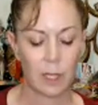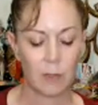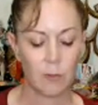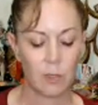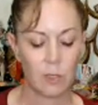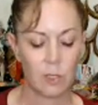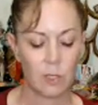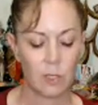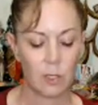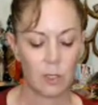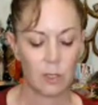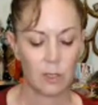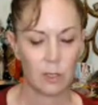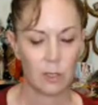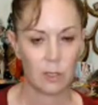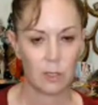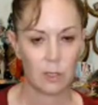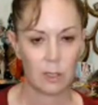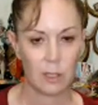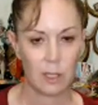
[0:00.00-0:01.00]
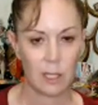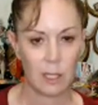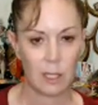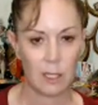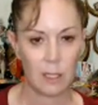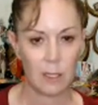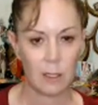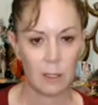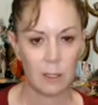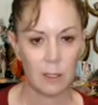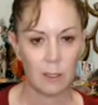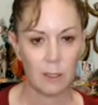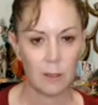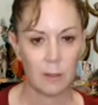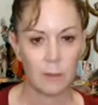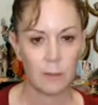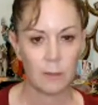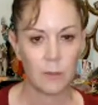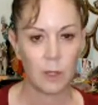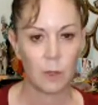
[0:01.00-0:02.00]
And return the
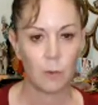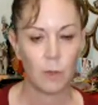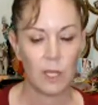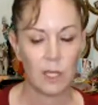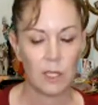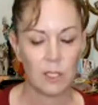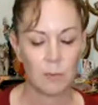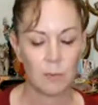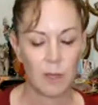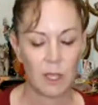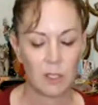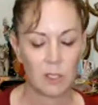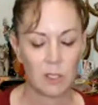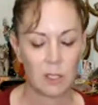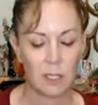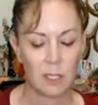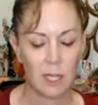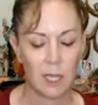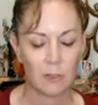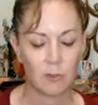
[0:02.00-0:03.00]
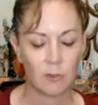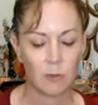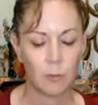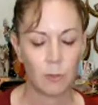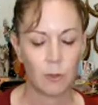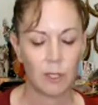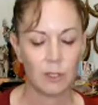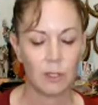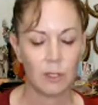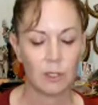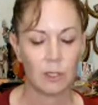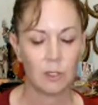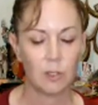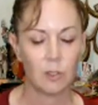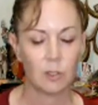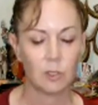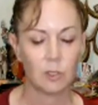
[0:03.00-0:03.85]
awareness back to the natural breath at the